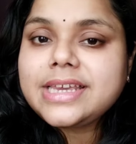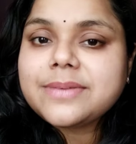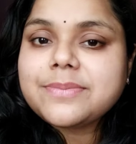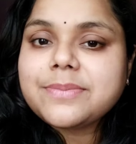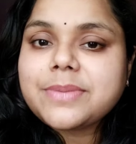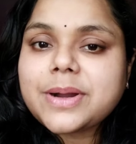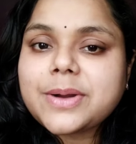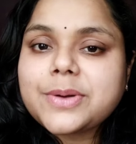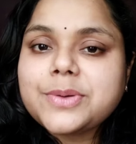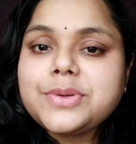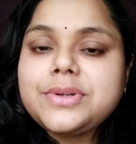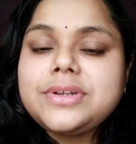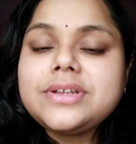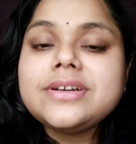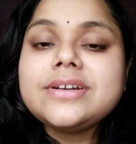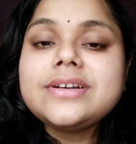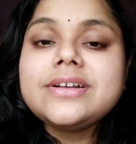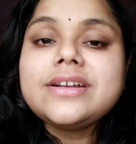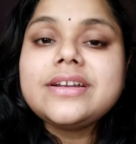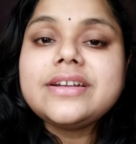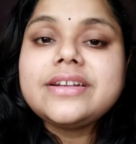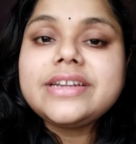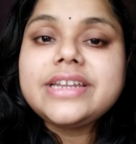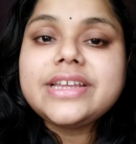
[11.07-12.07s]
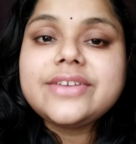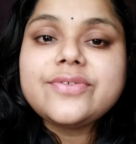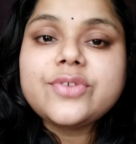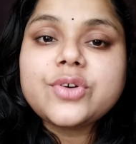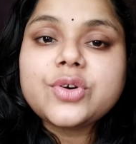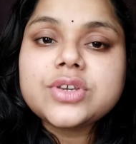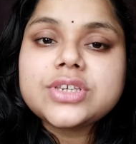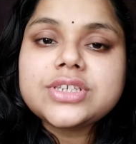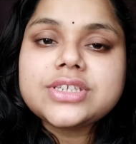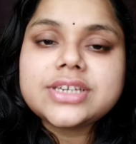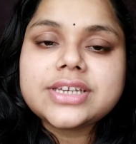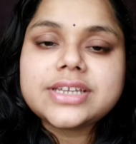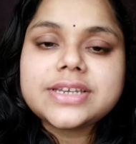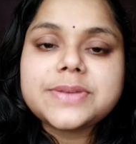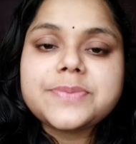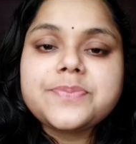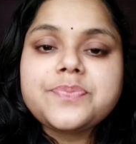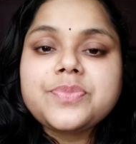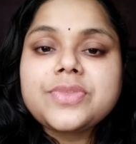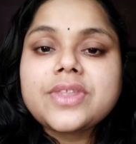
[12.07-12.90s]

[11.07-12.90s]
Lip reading: about devotion.